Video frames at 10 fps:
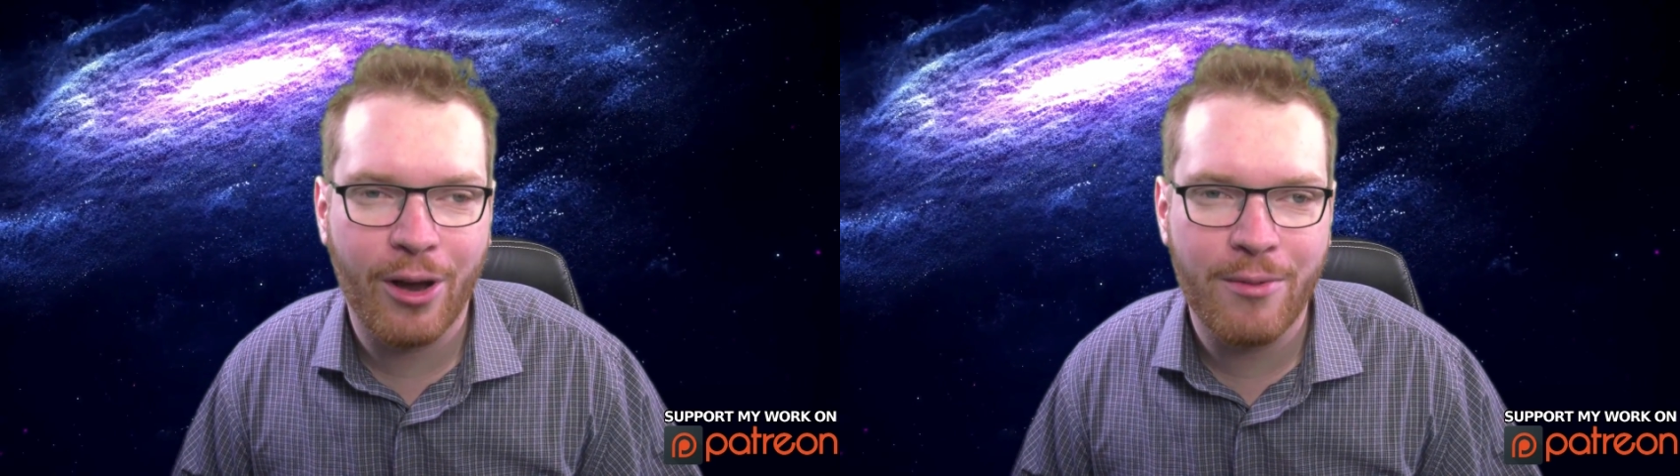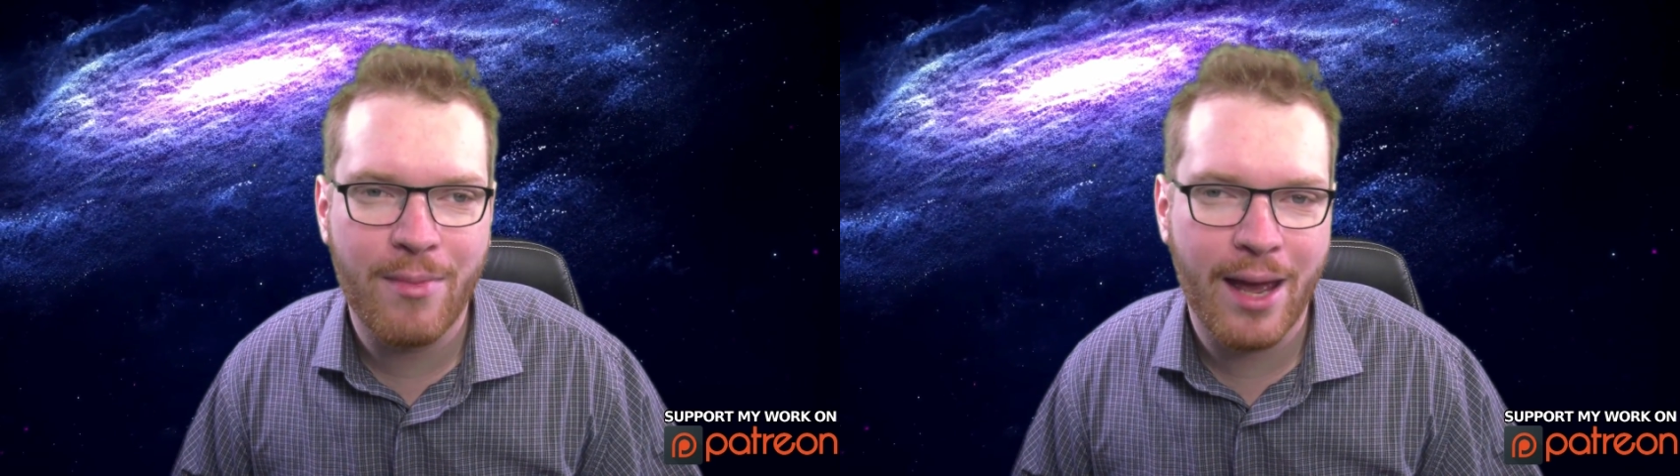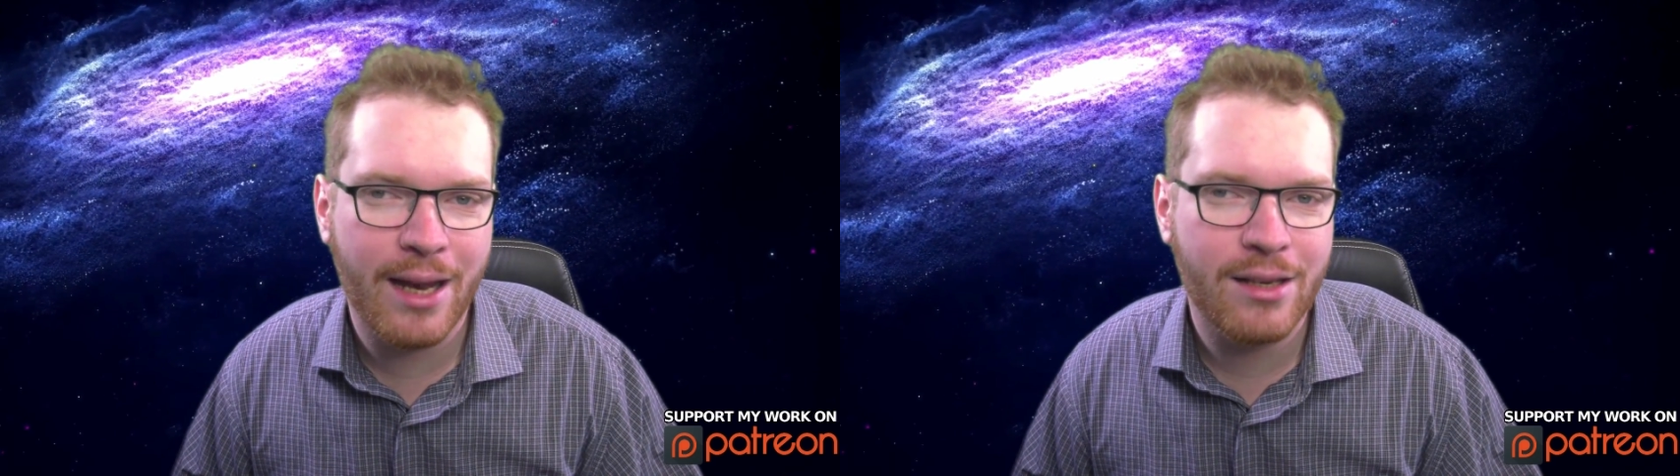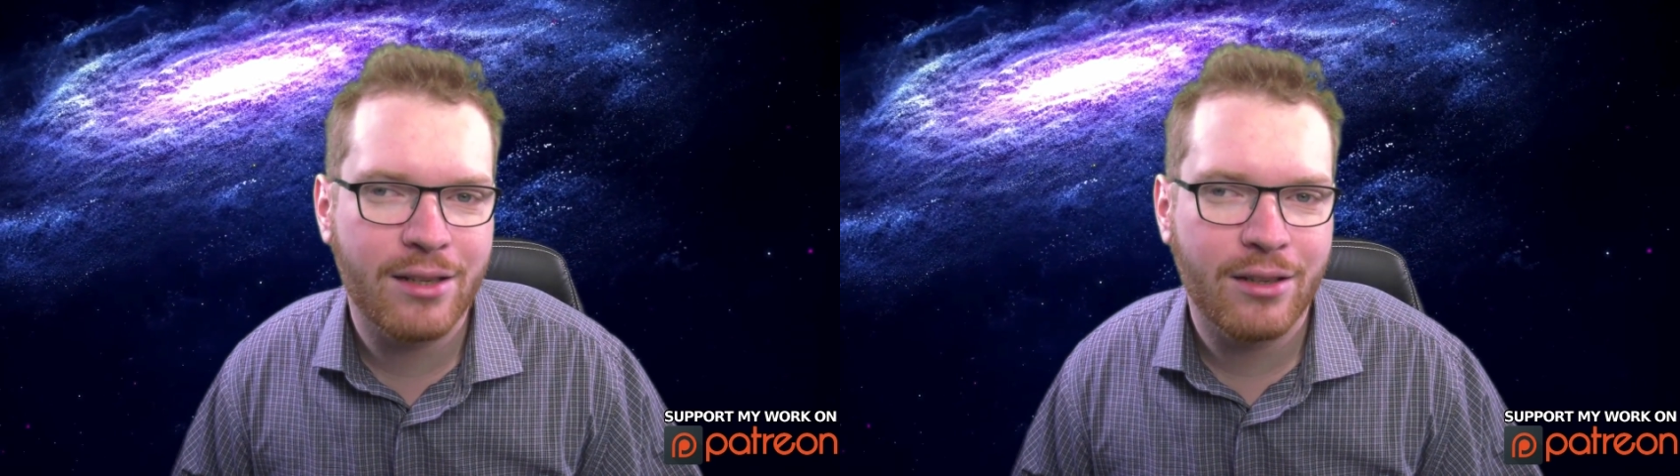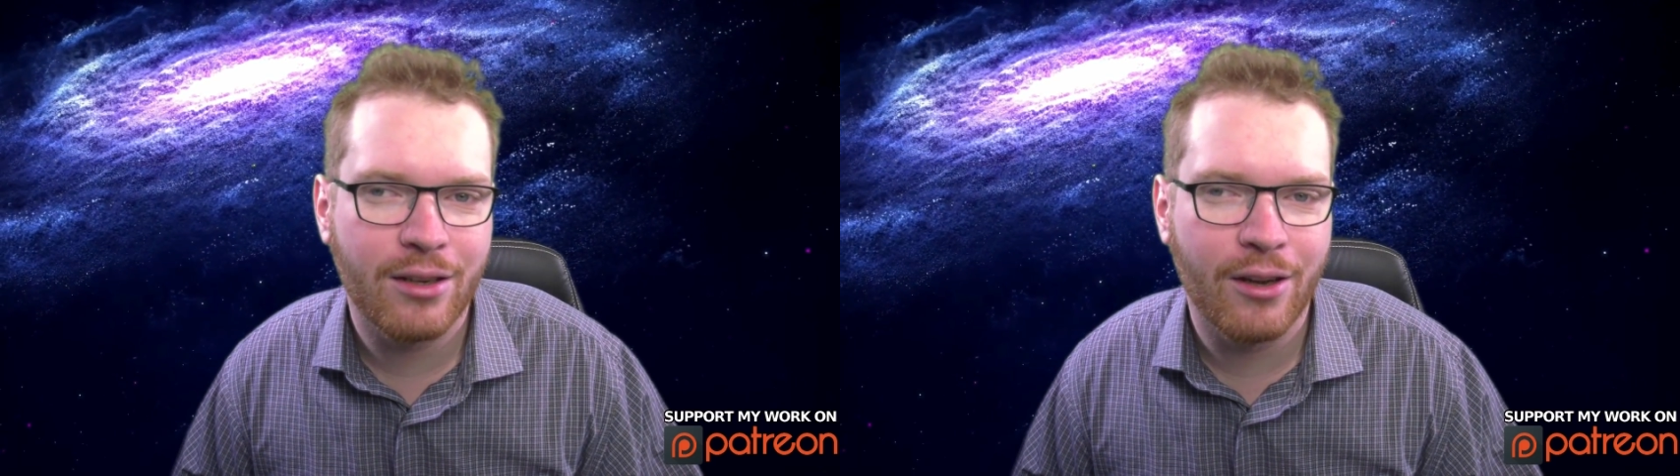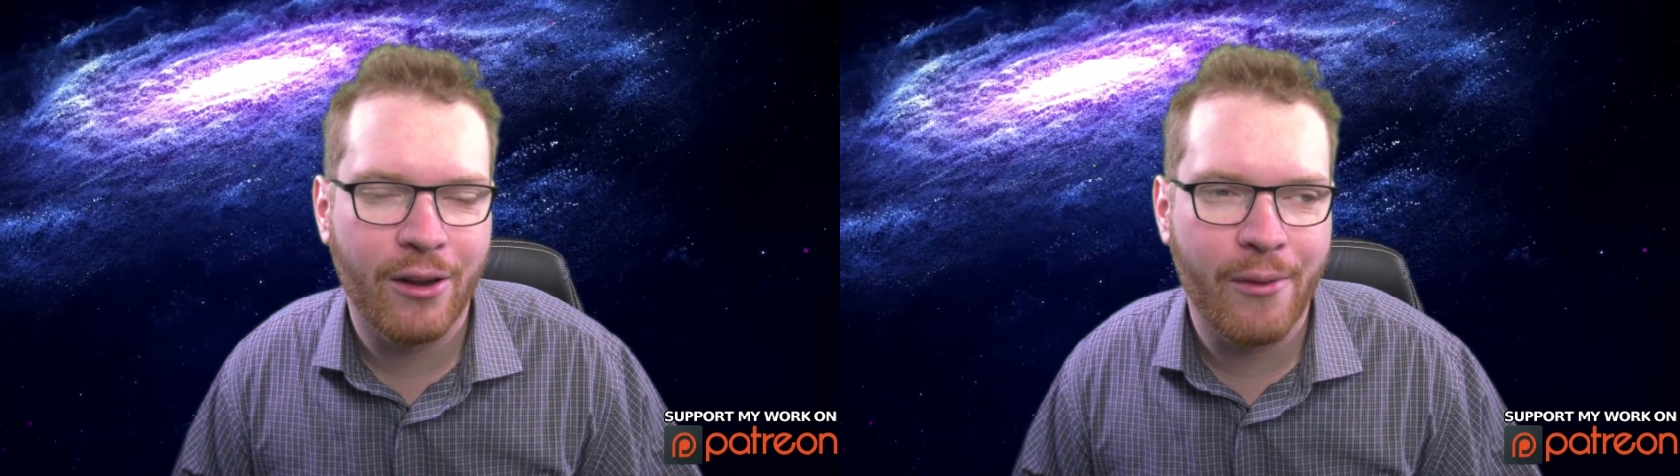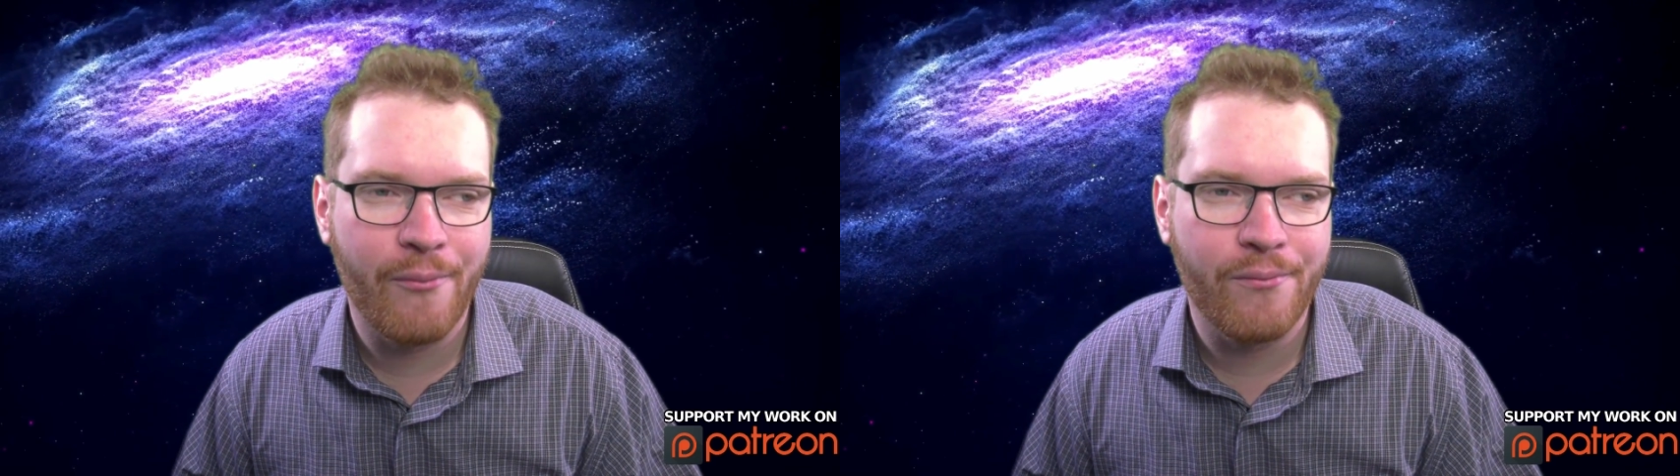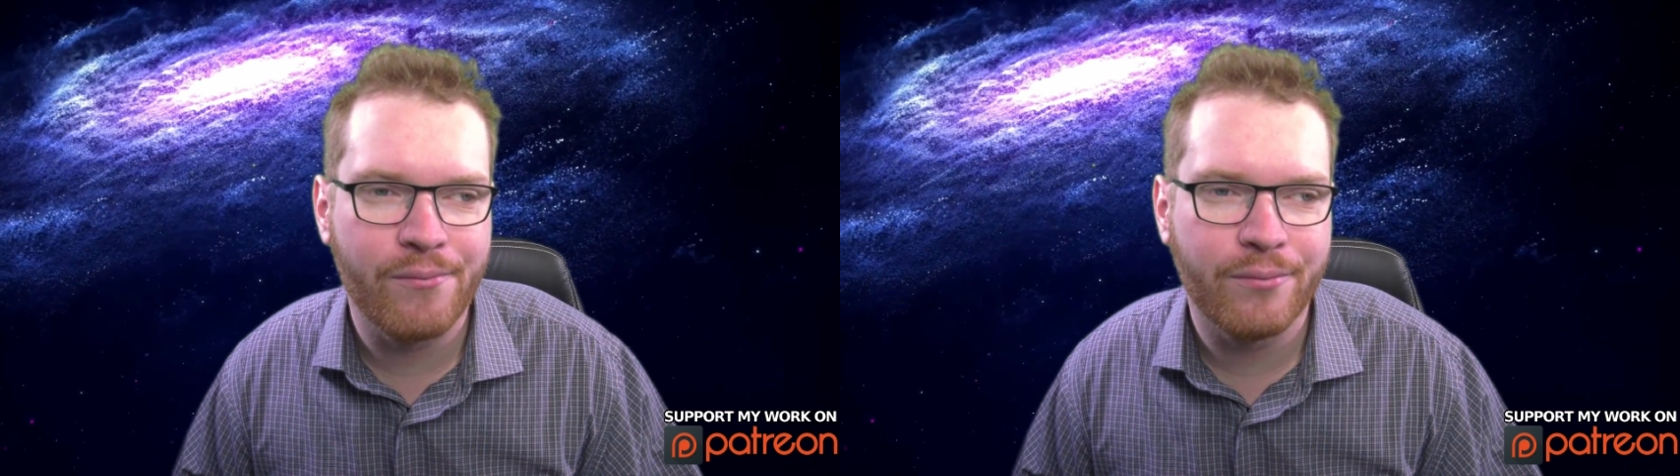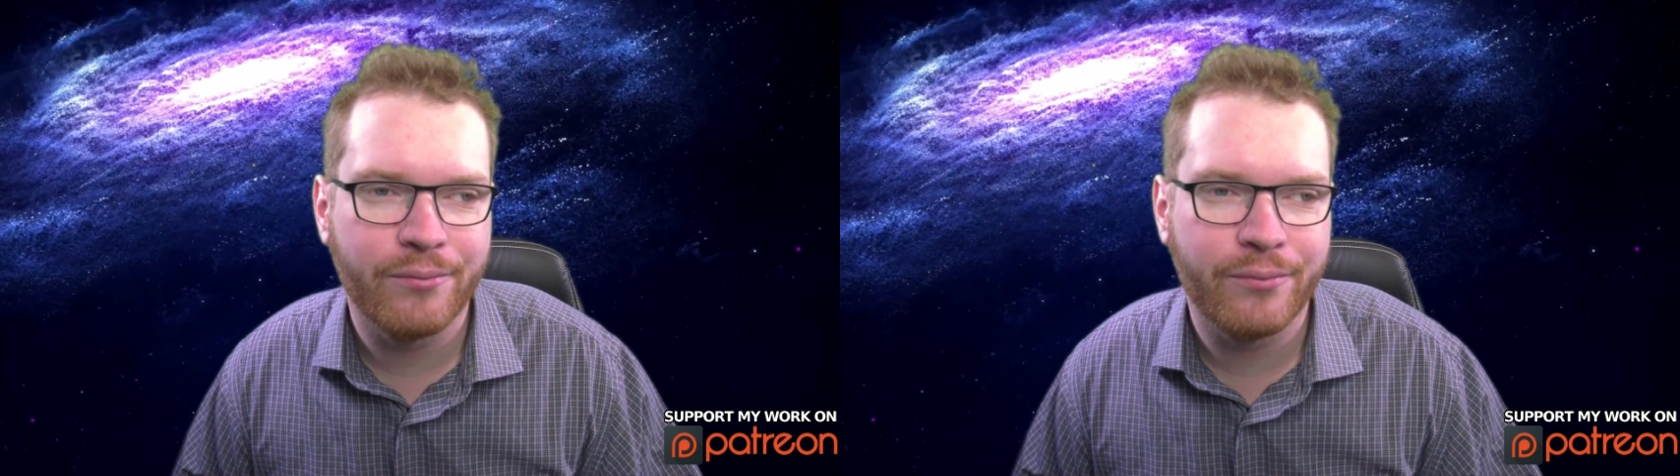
unmanned, um,